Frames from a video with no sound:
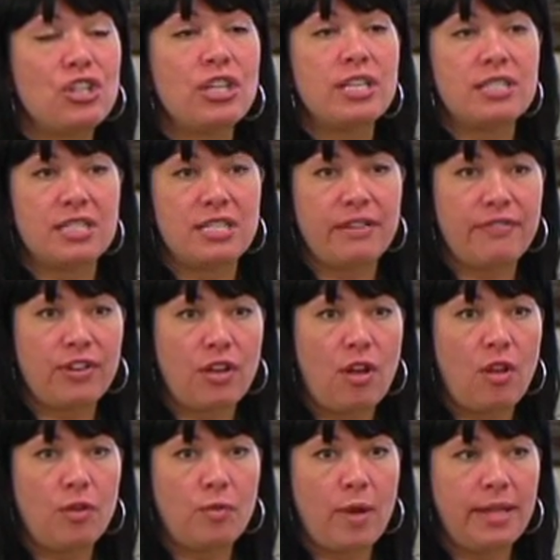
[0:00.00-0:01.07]
is a
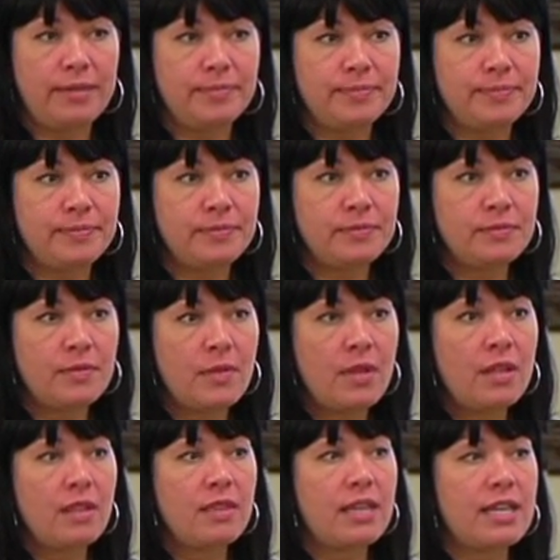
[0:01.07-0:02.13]
difficult one,
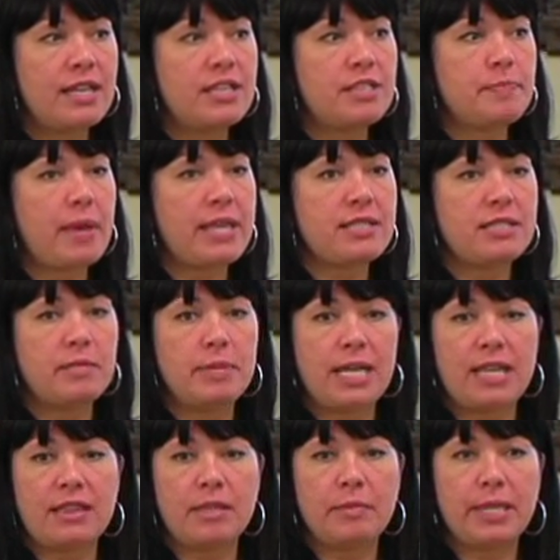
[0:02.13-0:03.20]
that it's best to
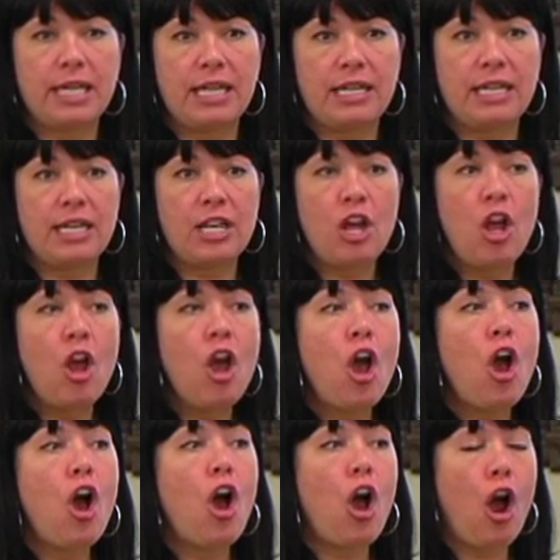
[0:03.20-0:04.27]
be at the beginning.
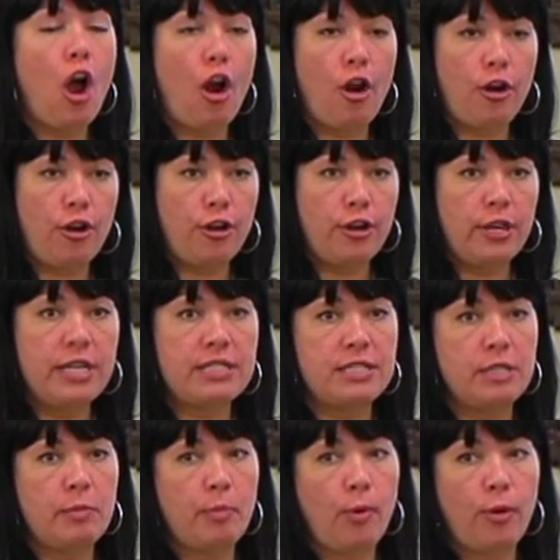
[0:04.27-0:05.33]
R is
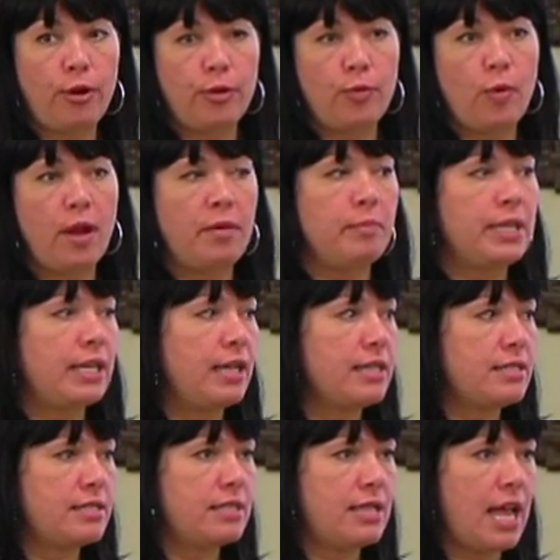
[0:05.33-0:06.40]
an important one
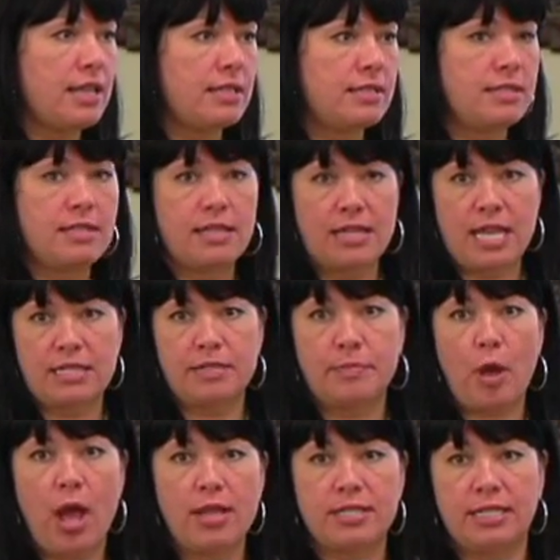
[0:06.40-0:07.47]
because that's
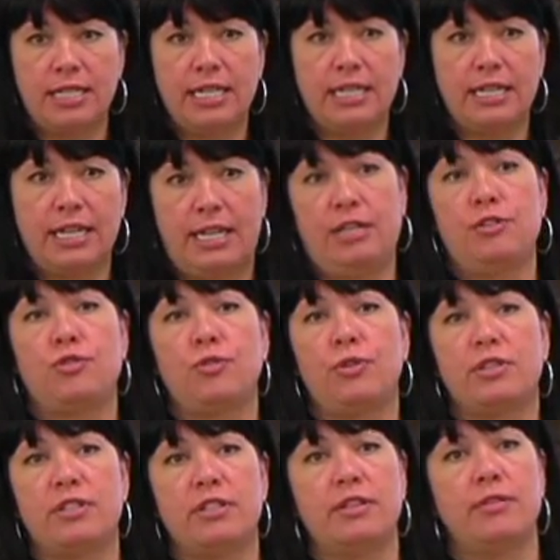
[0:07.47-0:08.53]
bossy and it
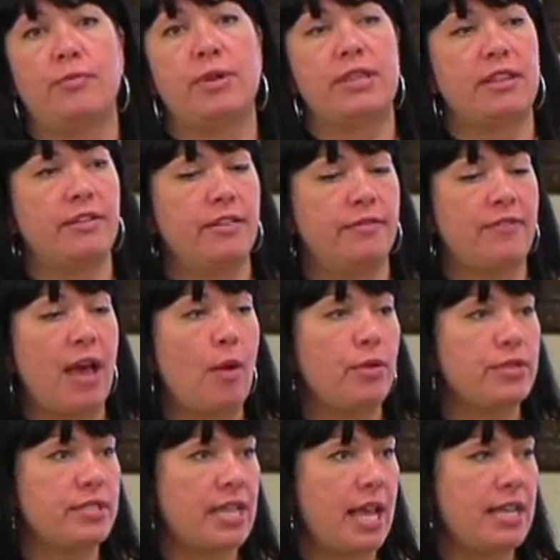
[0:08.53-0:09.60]
controls what the
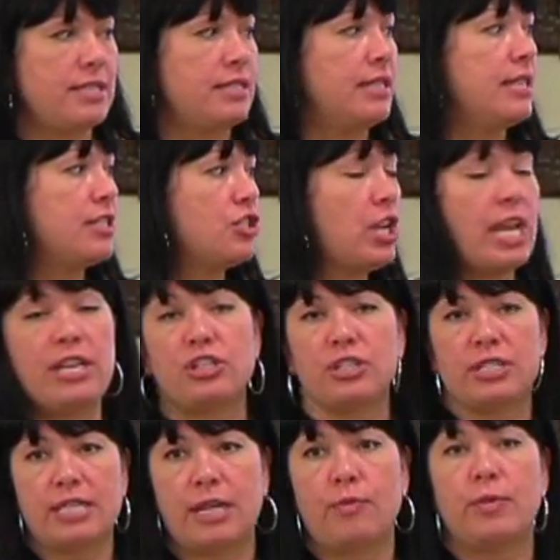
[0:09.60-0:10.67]
vowel says and it
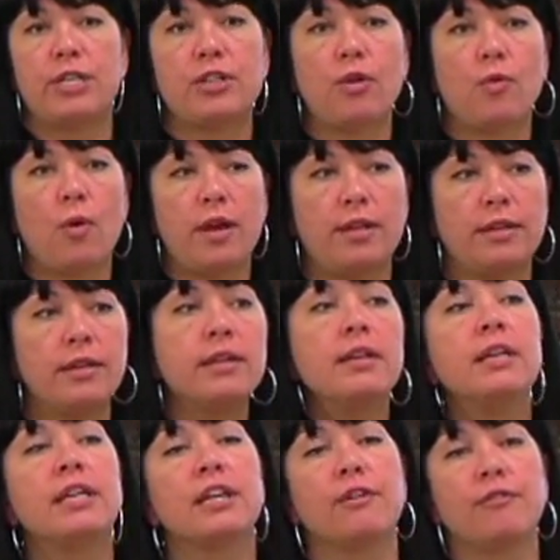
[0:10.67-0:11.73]
changes it, and we don't want to
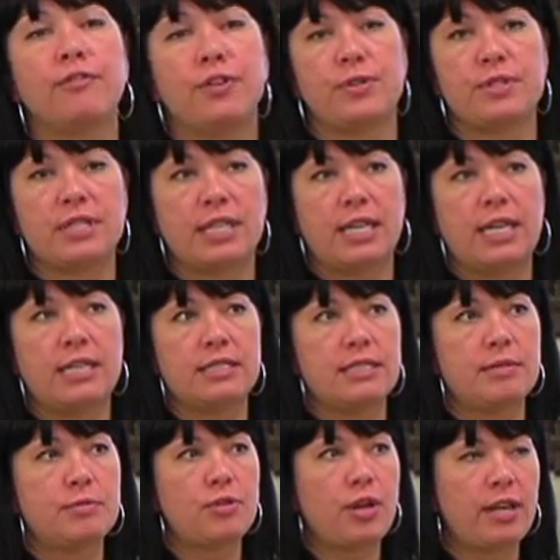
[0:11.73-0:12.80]
confuse the
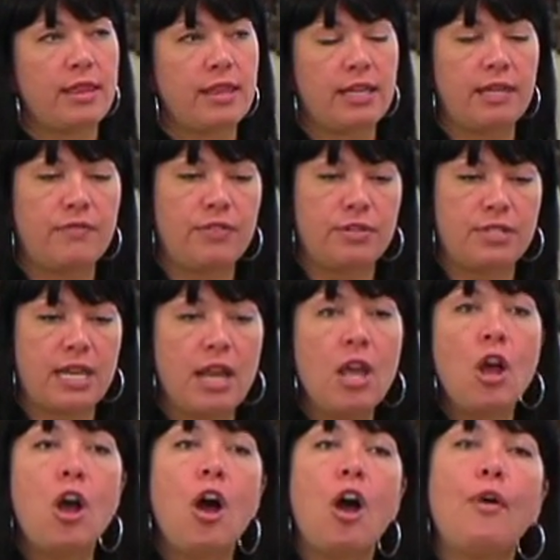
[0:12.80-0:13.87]
kids. I'm trying to think if there's any.
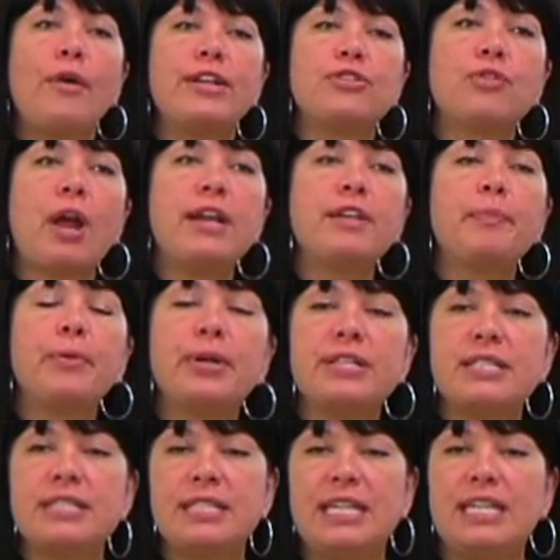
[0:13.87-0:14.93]
I tried to
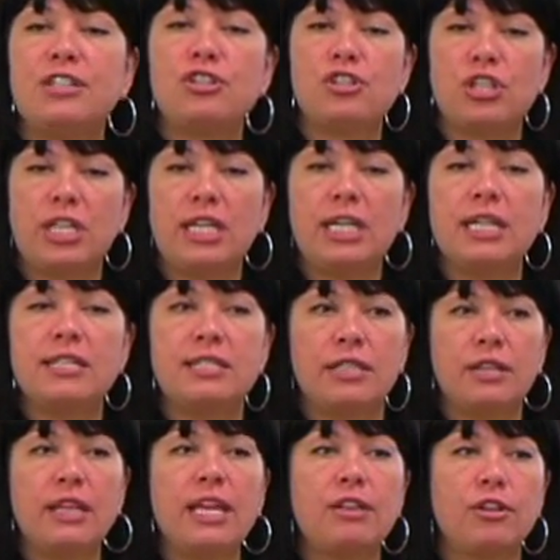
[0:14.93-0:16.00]
put C and G
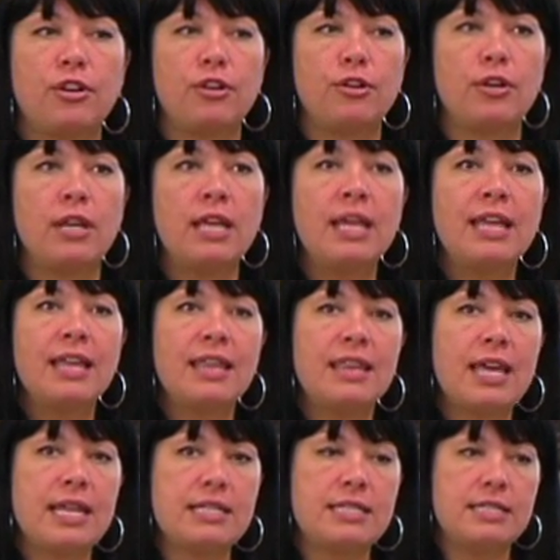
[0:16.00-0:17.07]
until they learn
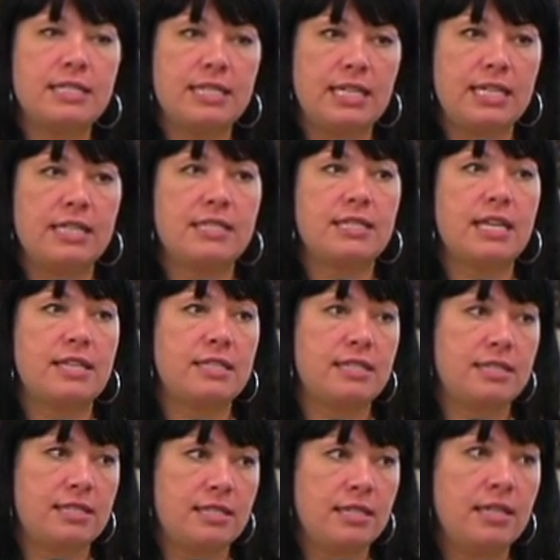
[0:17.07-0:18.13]
that C
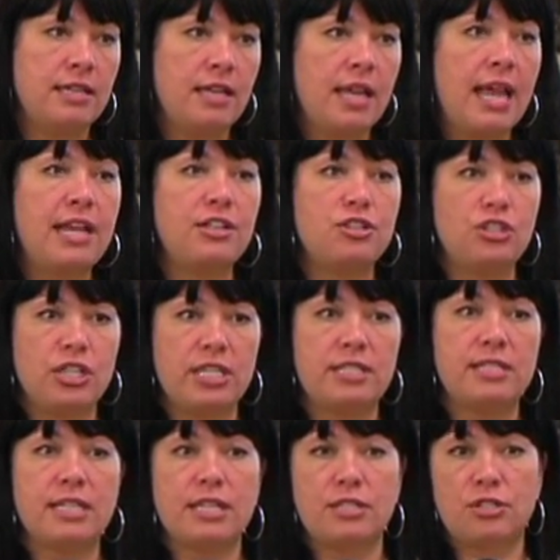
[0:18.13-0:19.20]
says and G
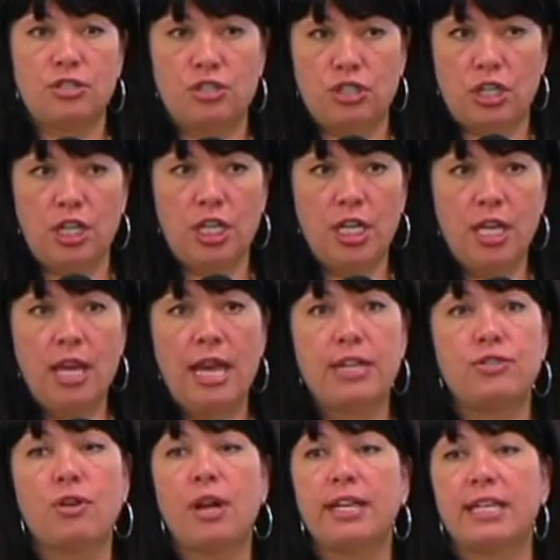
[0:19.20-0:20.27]
says J.
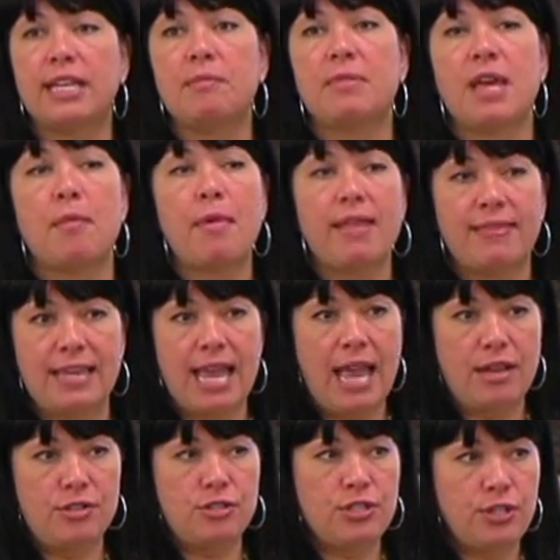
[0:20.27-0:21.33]
I try to keep them at the
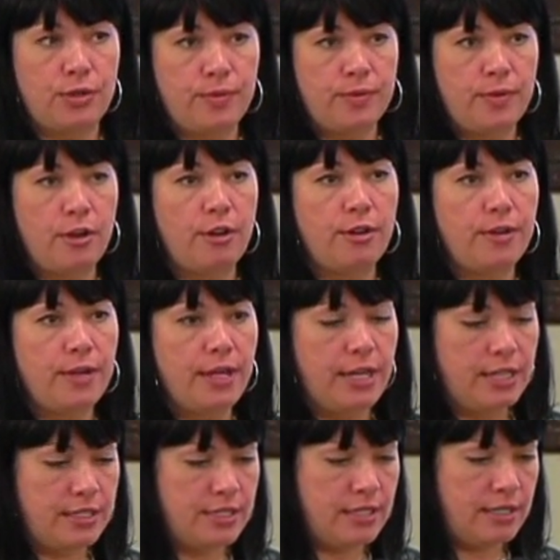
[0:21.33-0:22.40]
end too,
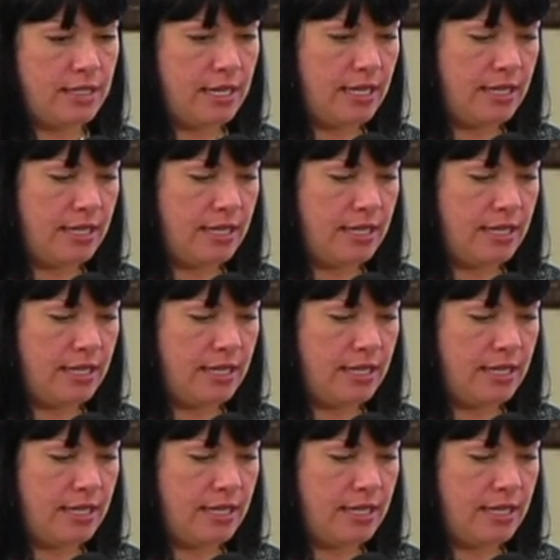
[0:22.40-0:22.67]
and